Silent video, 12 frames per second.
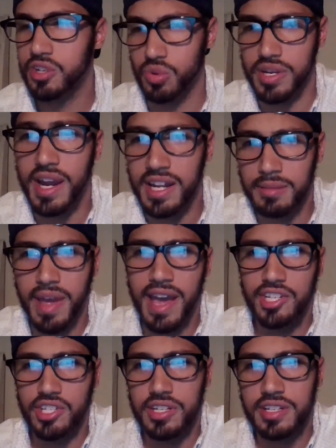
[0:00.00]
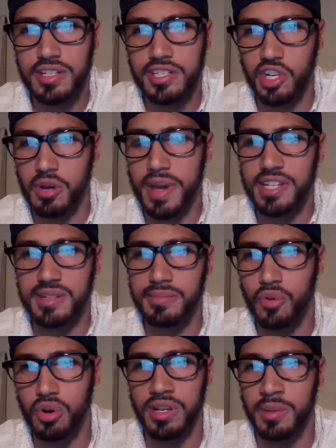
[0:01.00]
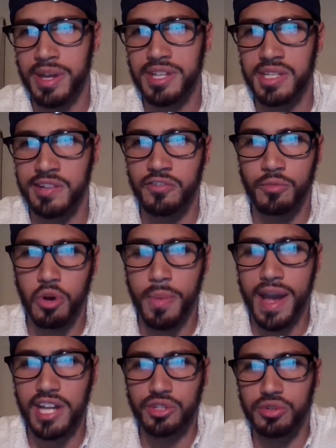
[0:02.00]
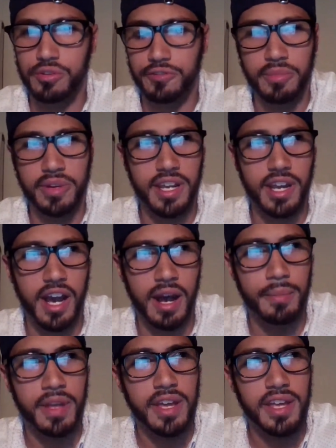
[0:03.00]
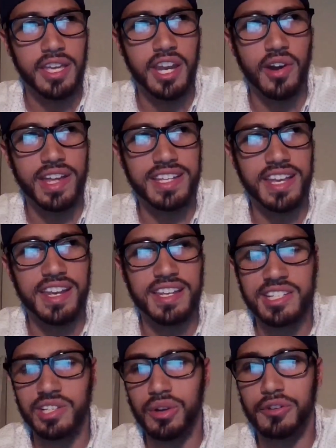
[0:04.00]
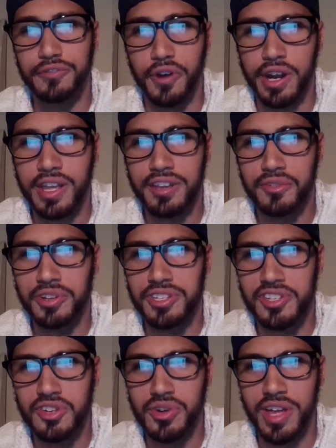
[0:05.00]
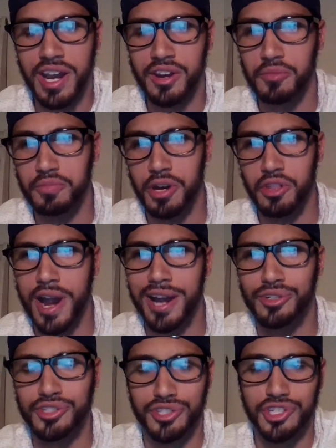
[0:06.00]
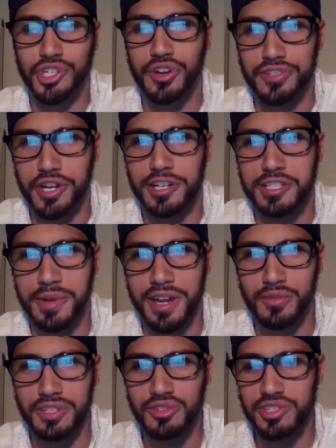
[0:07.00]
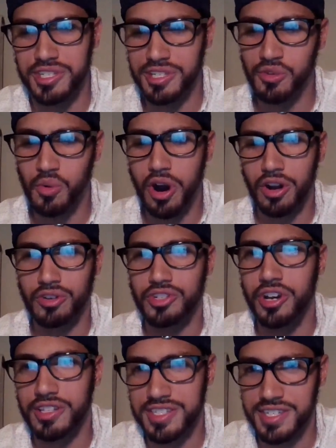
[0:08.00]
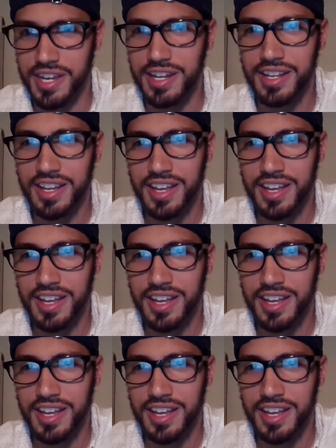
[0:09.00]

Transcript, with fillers: creating magic. So it makes it more it makes it even more magical for me. Um you know, it, it is a little funny when you, and I know other actors on the show have talked about it, when you see the walkers on set,